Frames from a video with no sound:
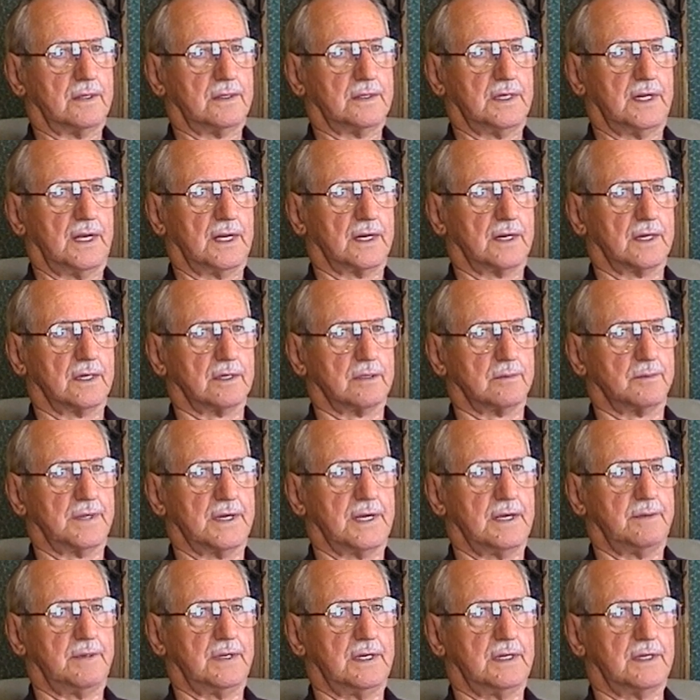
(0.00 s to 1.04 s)
He had a little
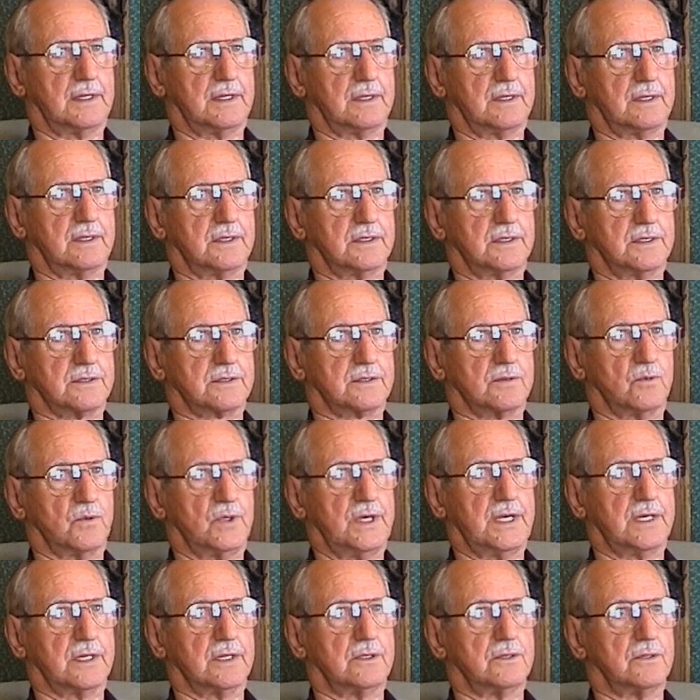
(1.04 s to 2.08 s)
baby, just a
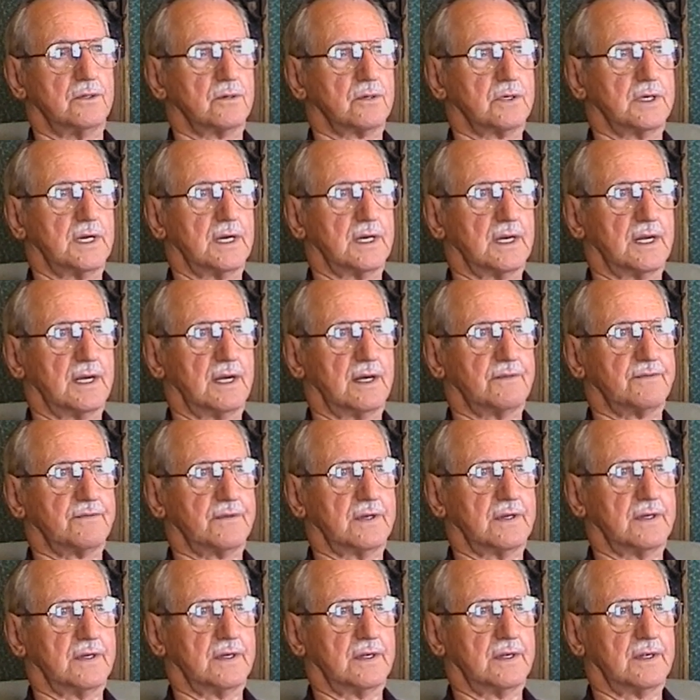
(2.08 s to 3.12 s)
week old, and he left.
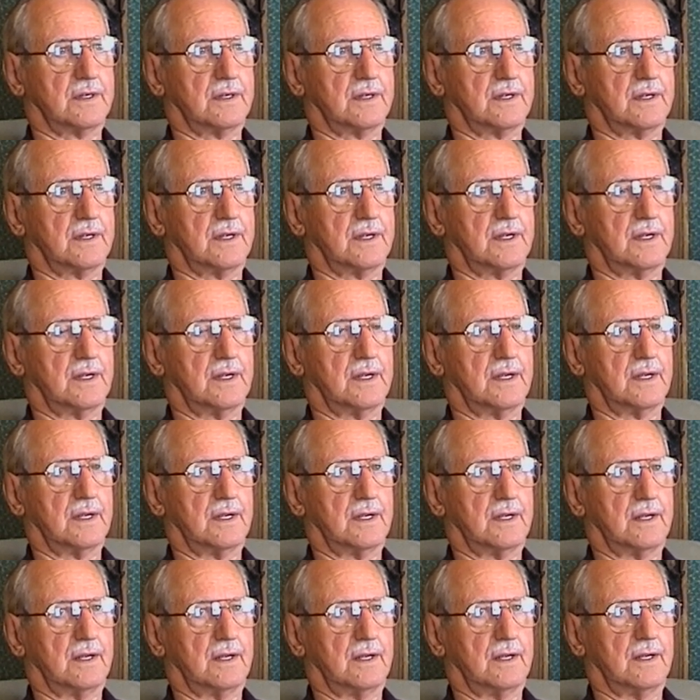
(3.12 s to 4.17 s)

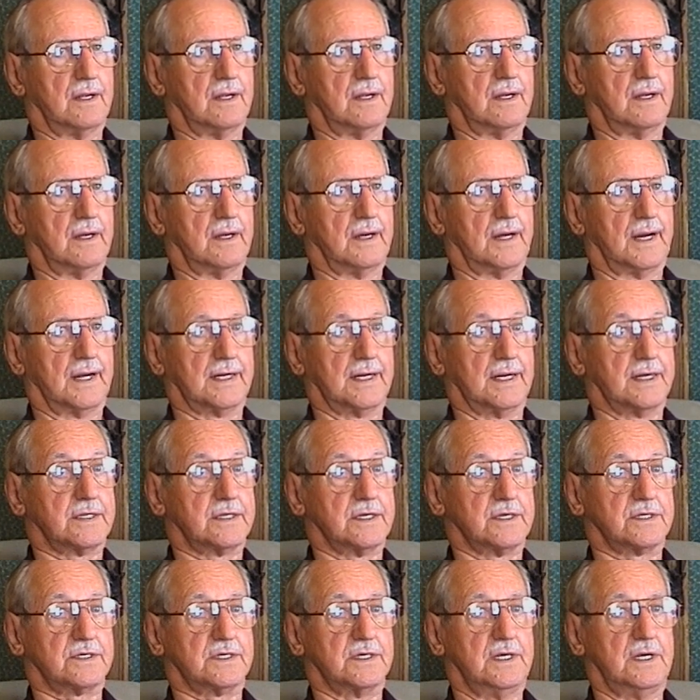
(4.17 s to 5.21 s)
Mm -hmm. I got
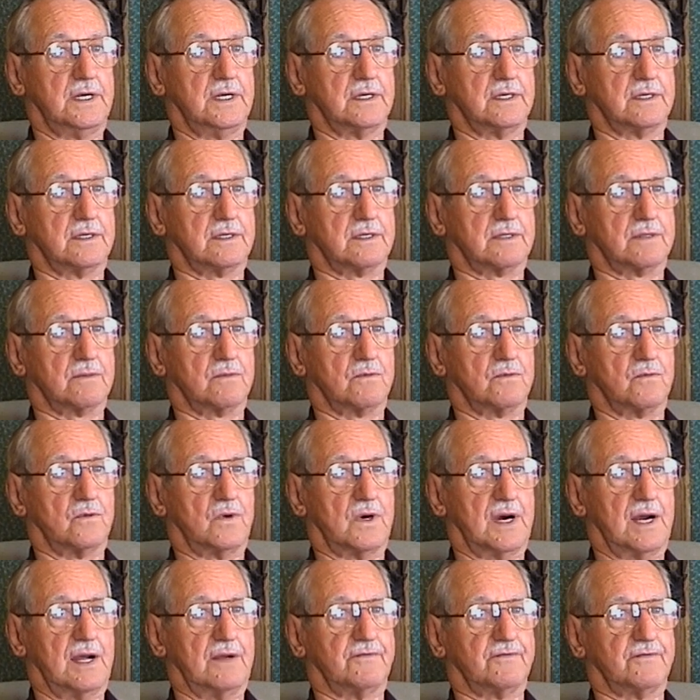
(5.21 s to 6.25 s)
to see his
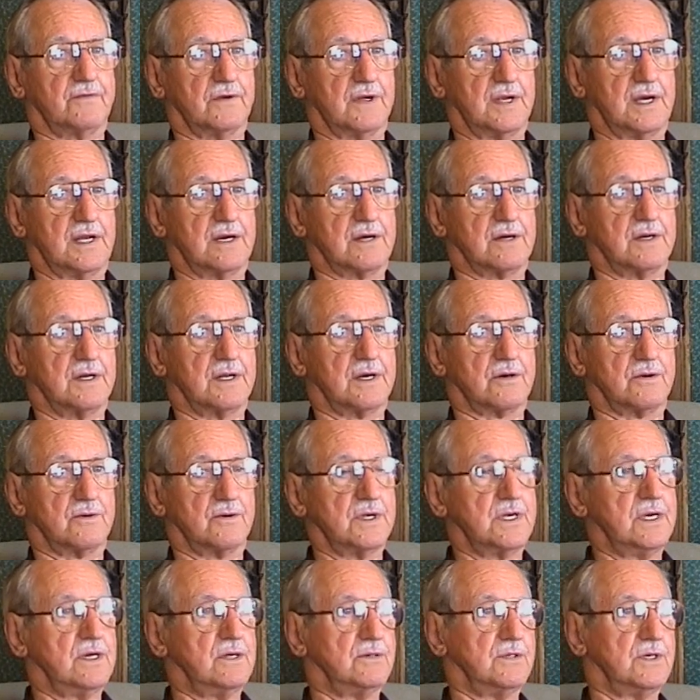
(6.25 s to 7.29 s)
wife later at a
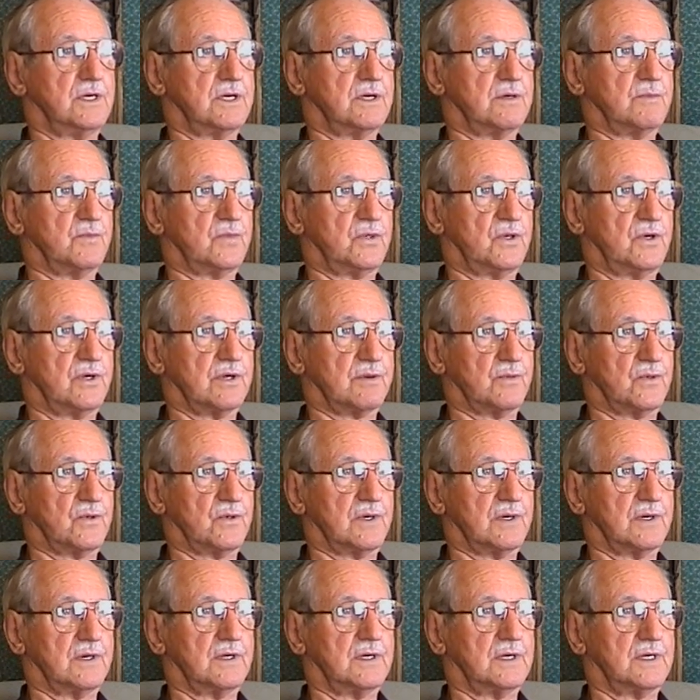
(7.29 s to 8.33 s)
reunion in
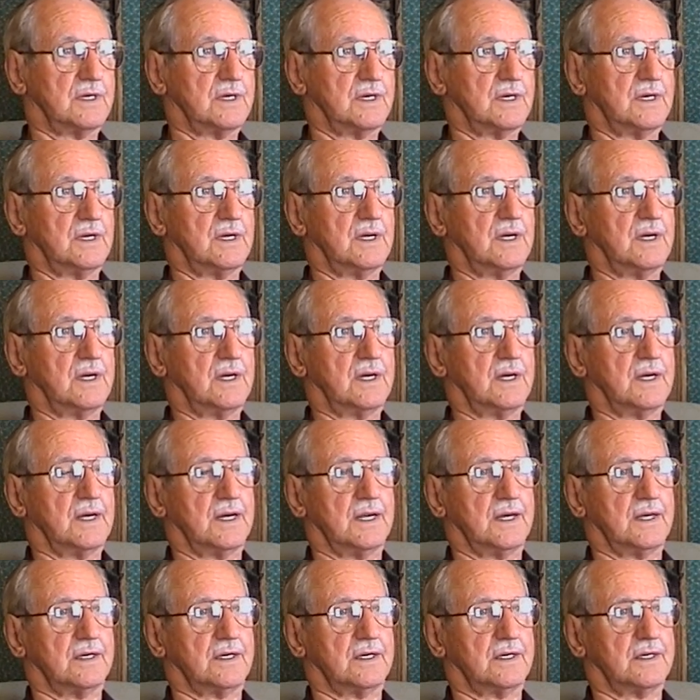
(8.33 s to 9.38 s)
Baltimore
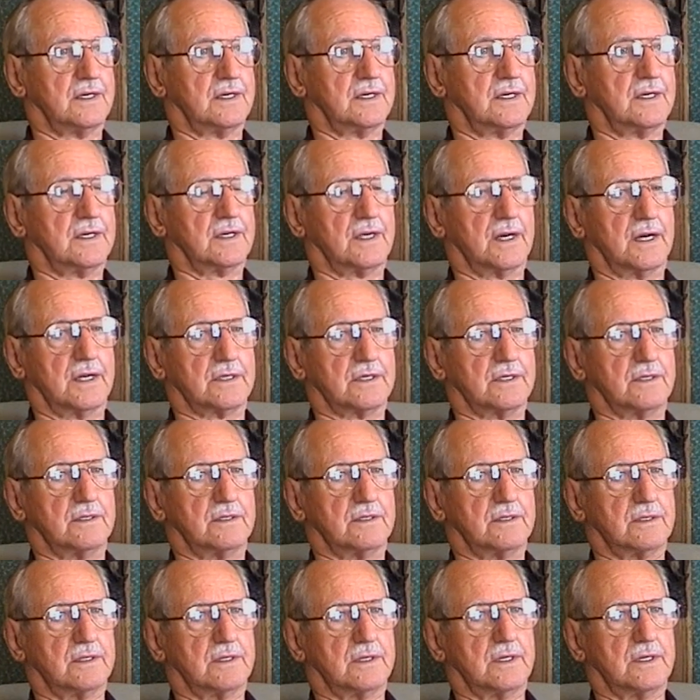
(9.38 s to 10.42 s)
and got to
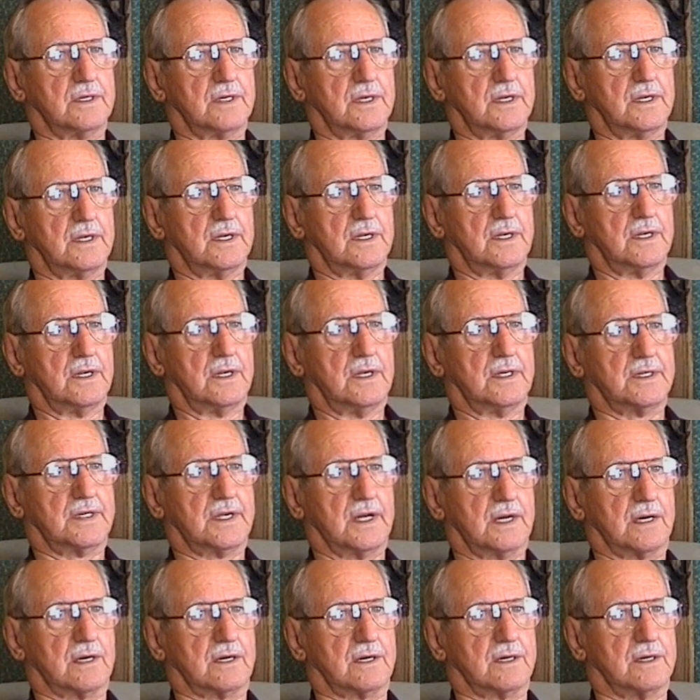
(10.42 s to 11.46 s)

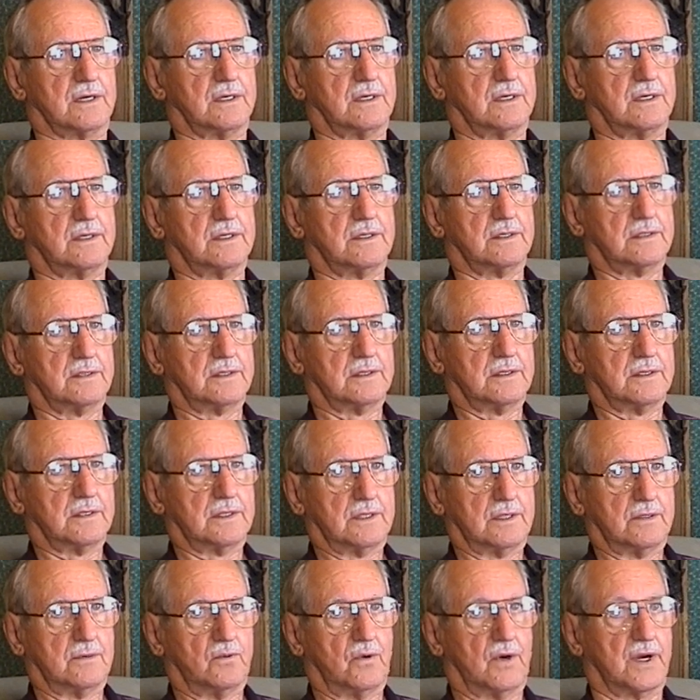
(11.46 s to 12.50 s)
tell her
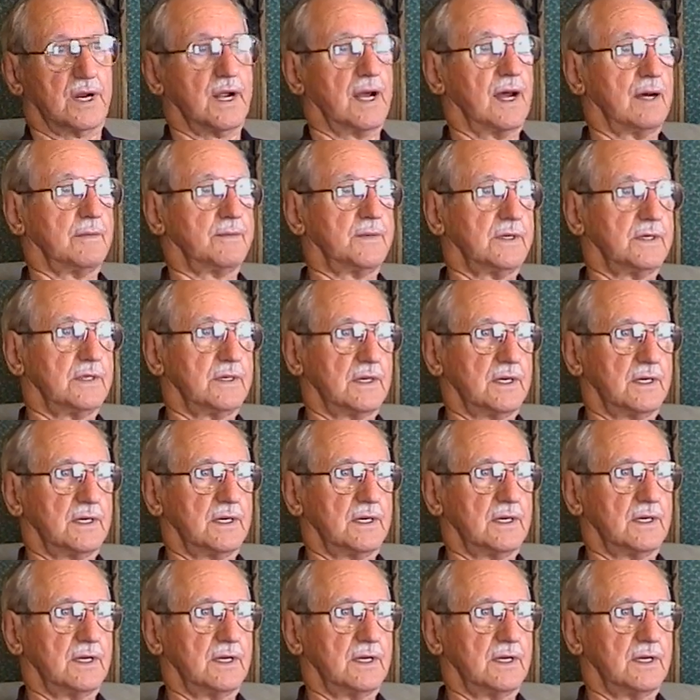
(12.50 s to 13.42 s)
what happened and